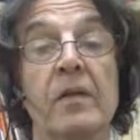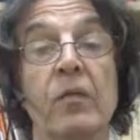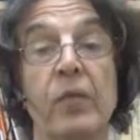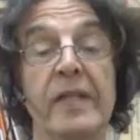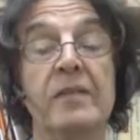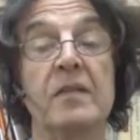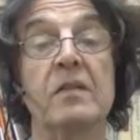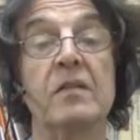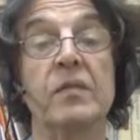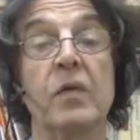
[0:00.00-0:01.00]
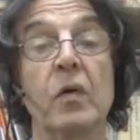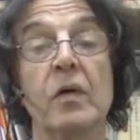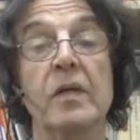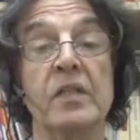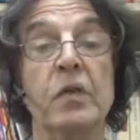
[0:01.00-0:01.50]
the reasons
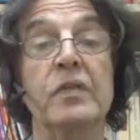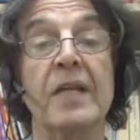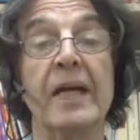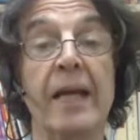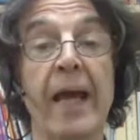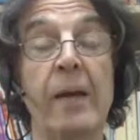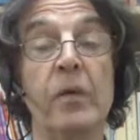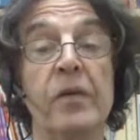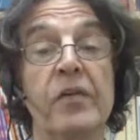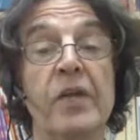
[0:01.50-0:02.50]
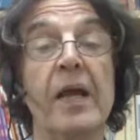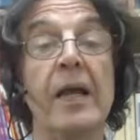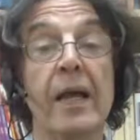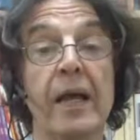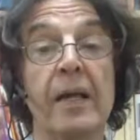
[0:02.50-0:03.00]
for using language
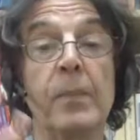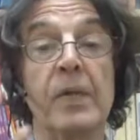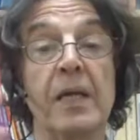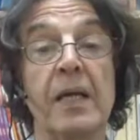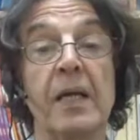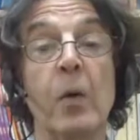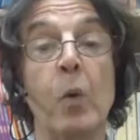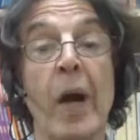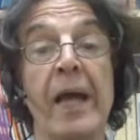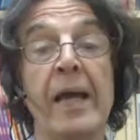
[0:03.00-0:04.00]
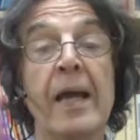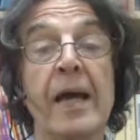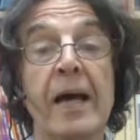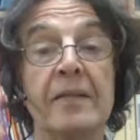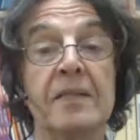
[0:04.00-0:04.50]
in a particular way
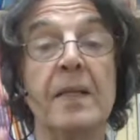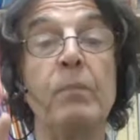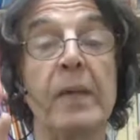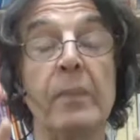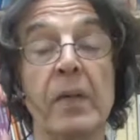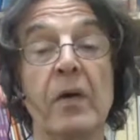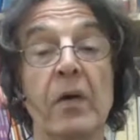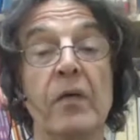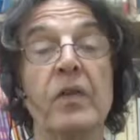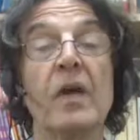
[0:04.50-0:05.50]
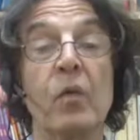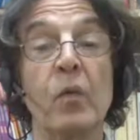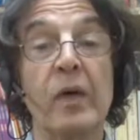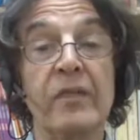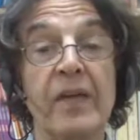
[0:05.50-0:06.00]
are simply because
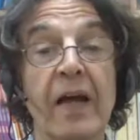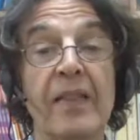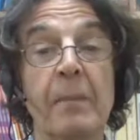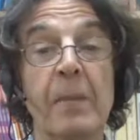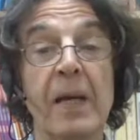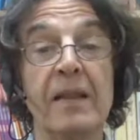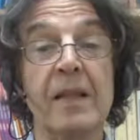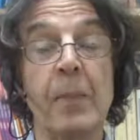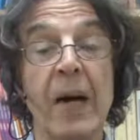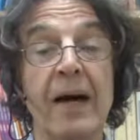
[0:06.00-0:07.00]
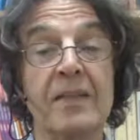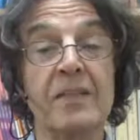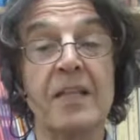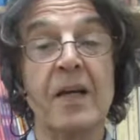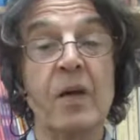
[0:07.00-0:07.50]
we've done them in the
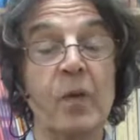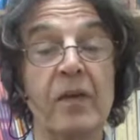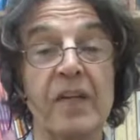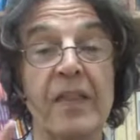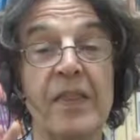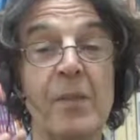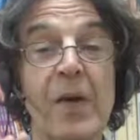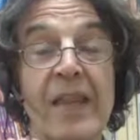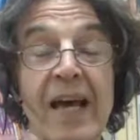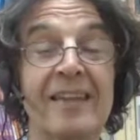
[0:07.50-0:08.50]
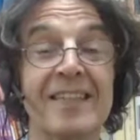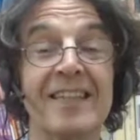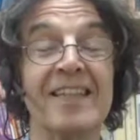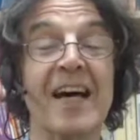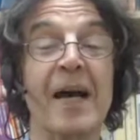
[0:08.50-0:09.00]
past. We've done them
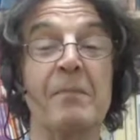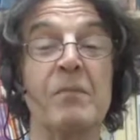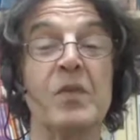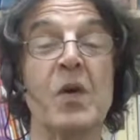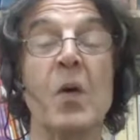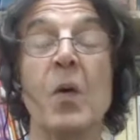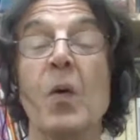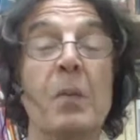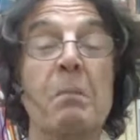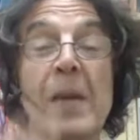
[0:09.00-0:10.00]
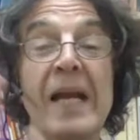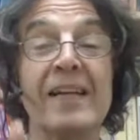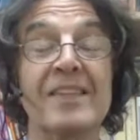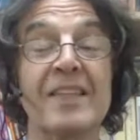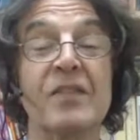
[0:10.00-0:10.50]
1,000 times or
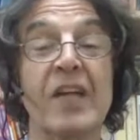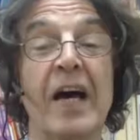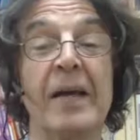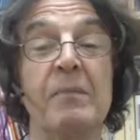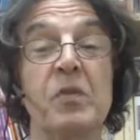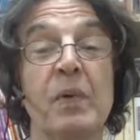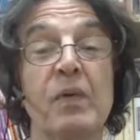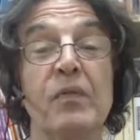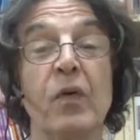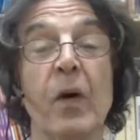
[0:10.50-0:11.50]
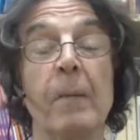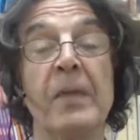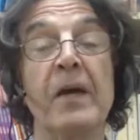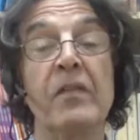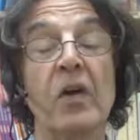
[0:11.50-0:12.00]
millions of times before.
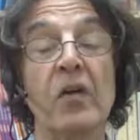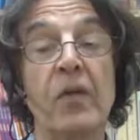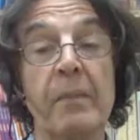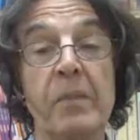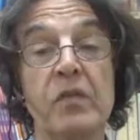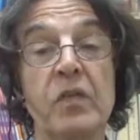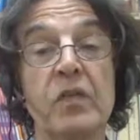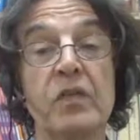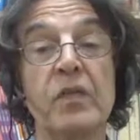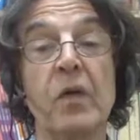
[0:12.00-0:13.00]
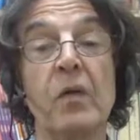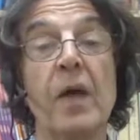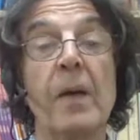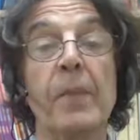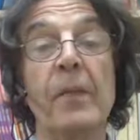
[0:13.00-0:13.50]
So grammar is useful,
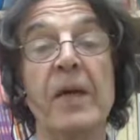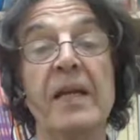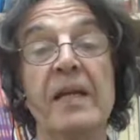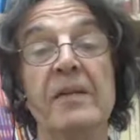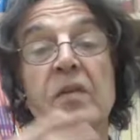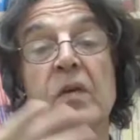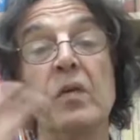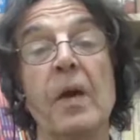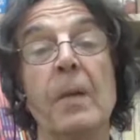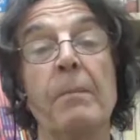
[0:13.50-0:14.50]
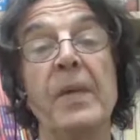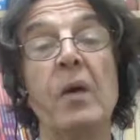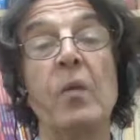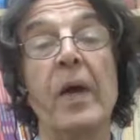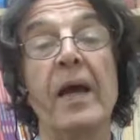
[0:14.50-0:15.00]
but we need to be
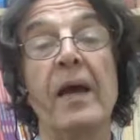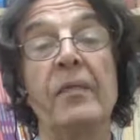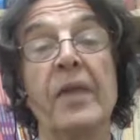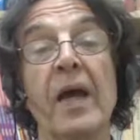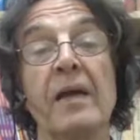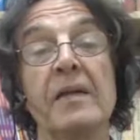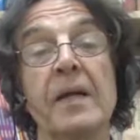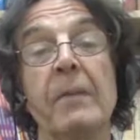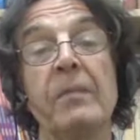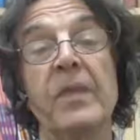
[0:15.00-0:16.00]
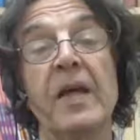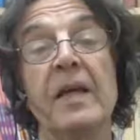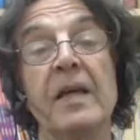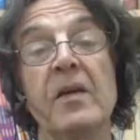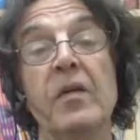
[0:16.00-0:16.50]
aware that
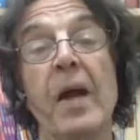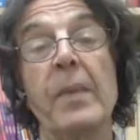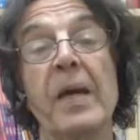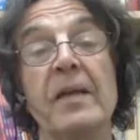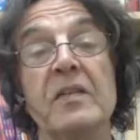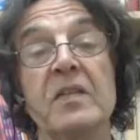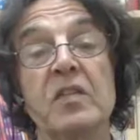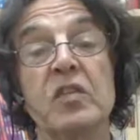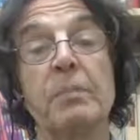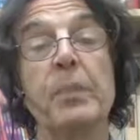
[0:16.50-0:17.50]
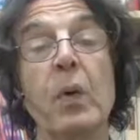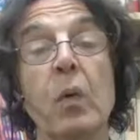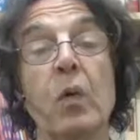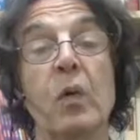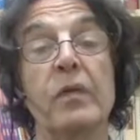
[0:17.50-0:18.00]
the grammar is a
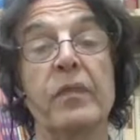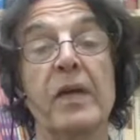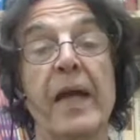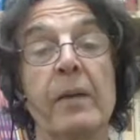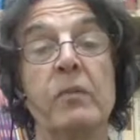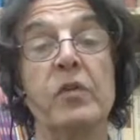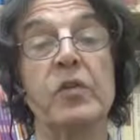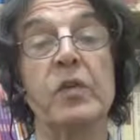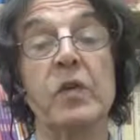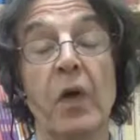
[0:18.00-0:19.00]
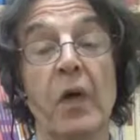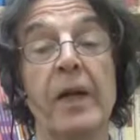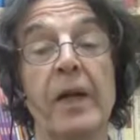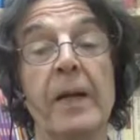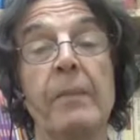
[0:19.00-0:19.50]
support for language
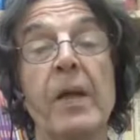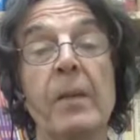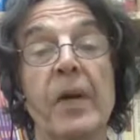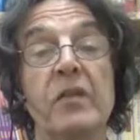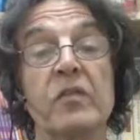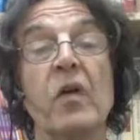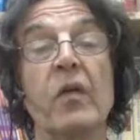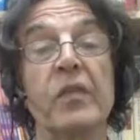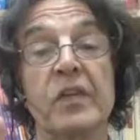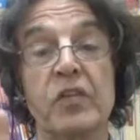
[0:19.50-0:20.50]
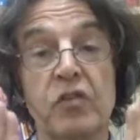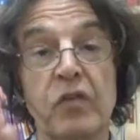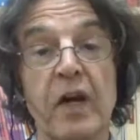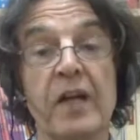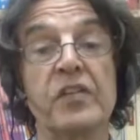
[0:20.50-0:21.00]
learning, but it's not the
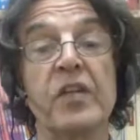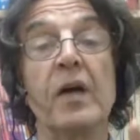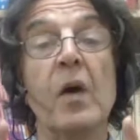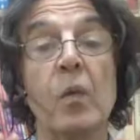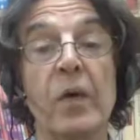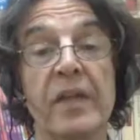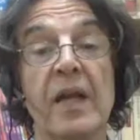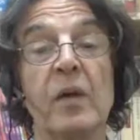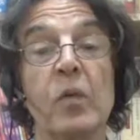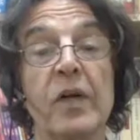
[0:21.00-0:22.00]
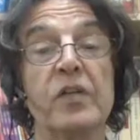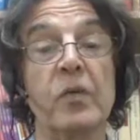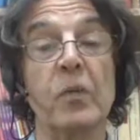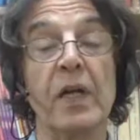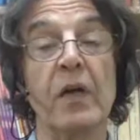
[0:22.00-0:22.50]
structure within which
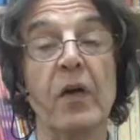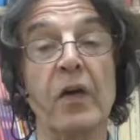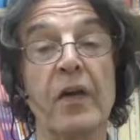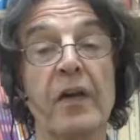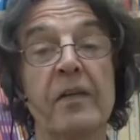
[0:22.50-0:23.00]
we learn it.